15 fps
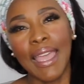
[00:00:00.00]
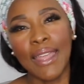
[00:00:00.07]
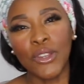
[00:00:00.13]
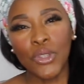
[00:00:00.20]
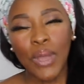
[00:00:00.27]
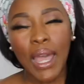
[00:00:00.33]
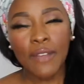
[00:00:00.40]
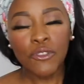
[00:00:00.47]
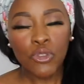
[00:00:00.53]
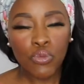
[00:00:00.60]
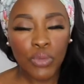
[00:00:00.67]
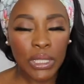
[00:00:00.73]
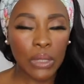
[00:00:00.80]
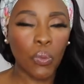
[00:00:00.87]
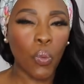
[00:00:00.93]
and you have to
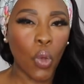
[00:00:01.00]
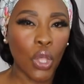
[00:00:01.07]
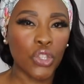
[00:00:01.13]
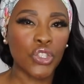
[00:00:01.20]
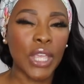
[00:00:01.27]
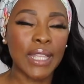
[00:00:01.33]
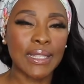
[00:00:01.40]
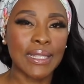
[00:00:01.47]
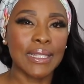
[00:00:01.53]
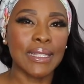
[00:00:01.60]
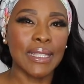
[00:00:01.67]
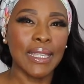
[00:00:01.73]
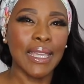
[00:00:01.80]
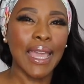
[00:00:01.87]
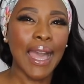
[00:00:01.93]
really watch and
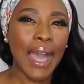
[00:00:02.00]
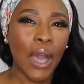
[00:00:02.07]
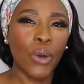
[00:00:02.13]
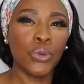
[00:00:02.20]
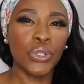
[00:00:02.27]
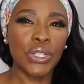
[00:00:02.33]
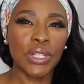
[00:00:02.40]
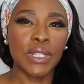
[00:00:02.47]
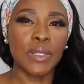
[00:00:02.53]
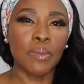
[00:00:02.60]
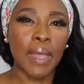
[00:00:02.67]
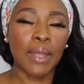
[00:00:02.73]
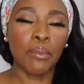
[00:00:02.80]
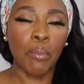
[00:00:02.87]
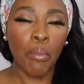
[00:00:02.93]
see, how does this
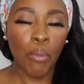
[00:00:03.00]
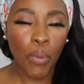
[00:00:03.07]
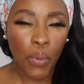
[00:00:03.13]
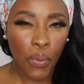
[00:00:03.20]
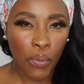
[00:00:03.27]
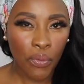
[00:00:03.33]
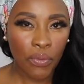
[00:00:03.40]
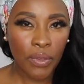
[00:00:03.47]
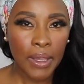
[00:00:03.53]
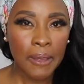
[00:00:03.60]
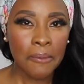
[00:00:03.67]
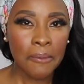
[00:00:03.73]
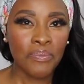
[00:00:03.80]
man move?